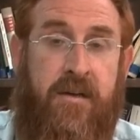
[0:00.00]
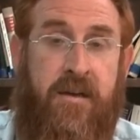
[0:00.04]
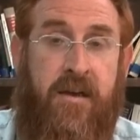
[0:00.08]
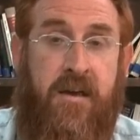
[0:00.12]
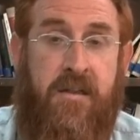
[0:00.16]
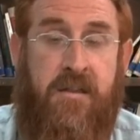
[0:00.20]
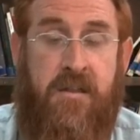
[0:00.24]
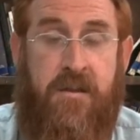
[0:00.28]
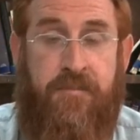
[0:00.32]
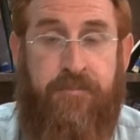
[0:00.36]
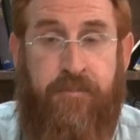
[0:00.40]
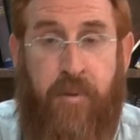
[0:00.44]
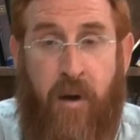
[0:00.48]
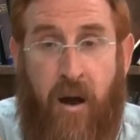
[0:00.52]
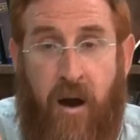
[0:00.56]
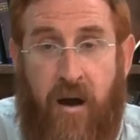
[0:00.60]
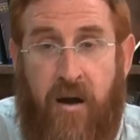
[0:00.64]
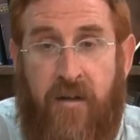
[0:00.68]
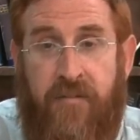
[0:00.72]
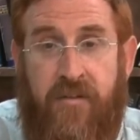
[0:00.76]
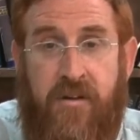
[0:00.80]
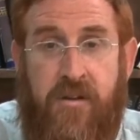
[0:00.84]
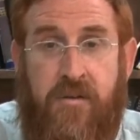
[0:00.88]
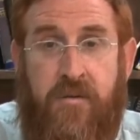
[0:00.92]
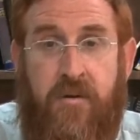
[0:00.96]
Is it part
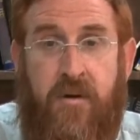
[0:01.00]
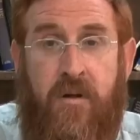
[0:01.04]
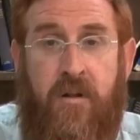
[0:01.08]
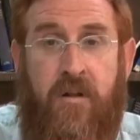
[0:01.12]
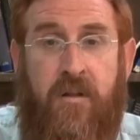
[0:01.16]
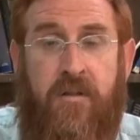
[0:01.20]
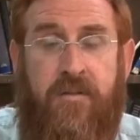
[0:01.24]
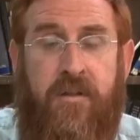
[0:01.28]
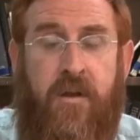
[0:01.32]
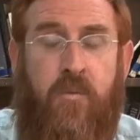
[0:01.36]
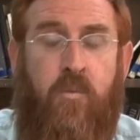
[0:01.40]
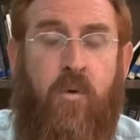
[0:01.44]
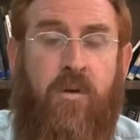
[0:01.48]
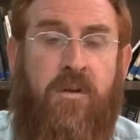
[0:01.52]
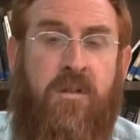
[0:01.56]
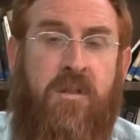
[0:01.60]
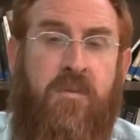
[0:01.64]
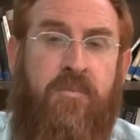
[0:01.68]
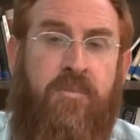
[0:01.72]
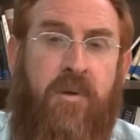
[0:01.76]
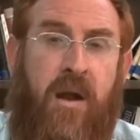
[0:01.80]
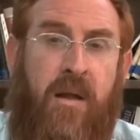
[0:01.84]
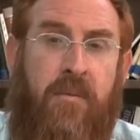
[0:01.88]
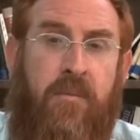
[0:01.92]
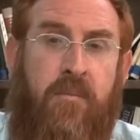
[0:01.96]
of Israel? Then what's the
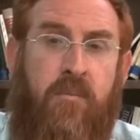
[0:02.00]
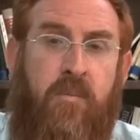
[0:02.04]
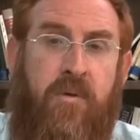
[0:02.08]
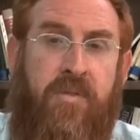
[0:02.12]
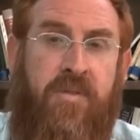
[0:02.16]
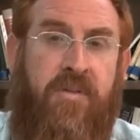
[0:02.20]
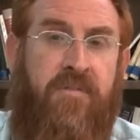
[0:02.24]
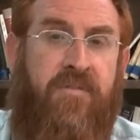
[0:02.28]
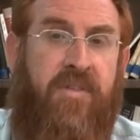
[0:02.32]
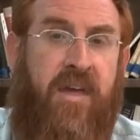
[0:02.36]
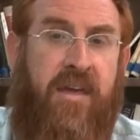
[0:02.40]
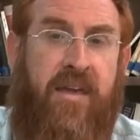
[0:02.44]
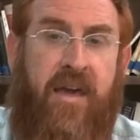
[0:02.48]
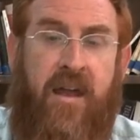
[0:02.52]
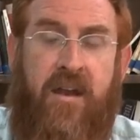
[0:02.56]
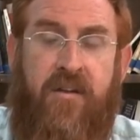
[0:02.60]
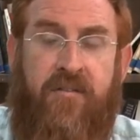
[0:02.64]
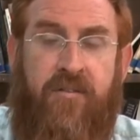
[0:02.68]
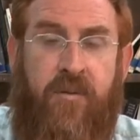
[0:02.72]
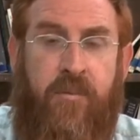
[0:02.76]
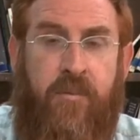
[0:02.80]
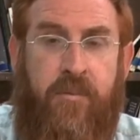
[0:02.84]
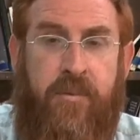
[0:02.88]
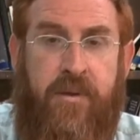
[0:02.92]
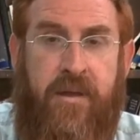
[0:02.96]
problem with if they get it
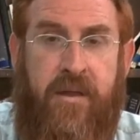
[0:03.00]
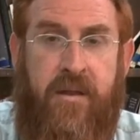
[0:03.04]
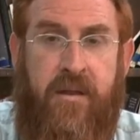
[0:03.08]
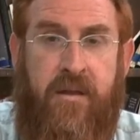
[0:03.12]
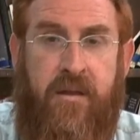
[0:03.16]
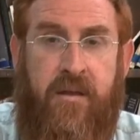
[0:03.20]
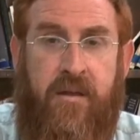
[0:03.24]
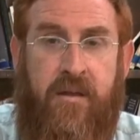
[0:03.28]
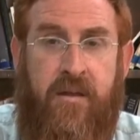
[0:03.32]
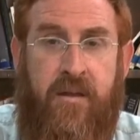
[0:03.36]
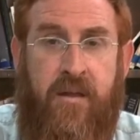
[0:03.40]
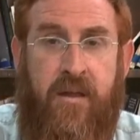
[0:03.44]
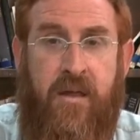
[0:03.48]
from the beginning?